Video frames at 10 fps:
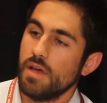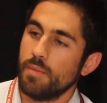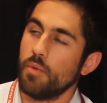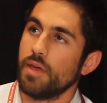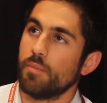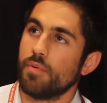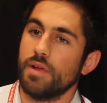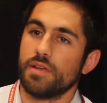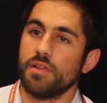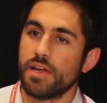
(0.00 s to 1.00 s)
but we can
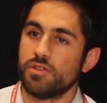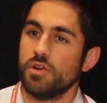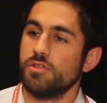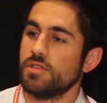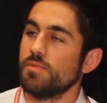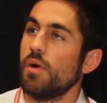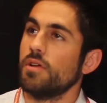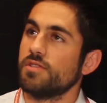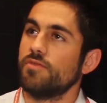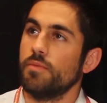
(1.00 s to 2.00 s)
print electrodes as small
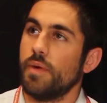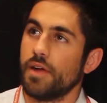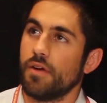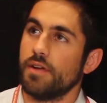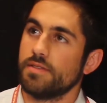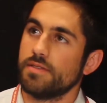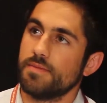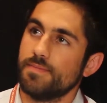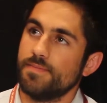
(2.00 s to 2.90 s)
as a few microns.